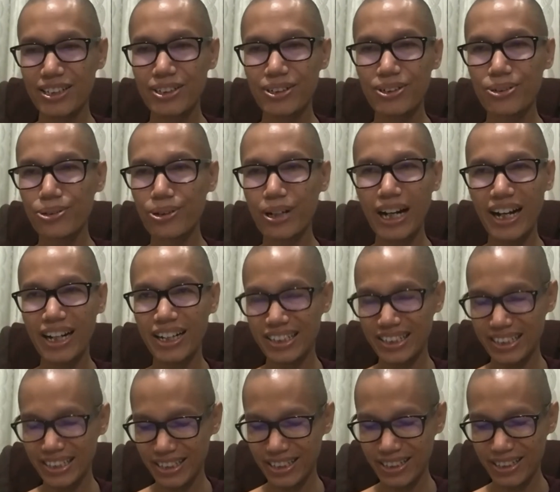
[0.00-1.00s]
to hug
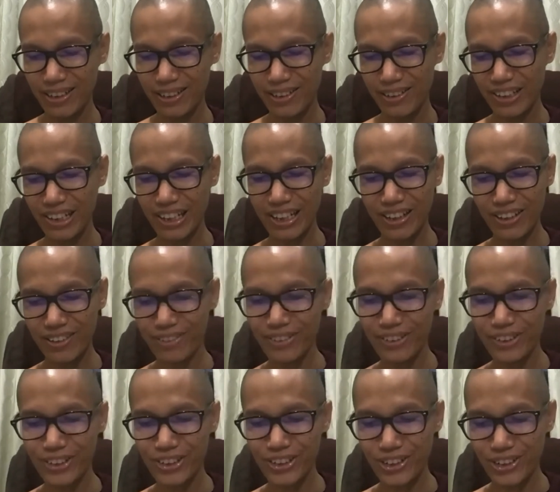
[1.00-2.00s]

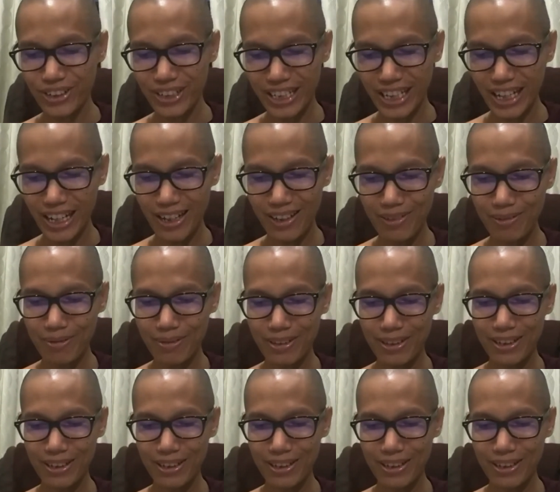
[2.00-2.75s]
for a short time.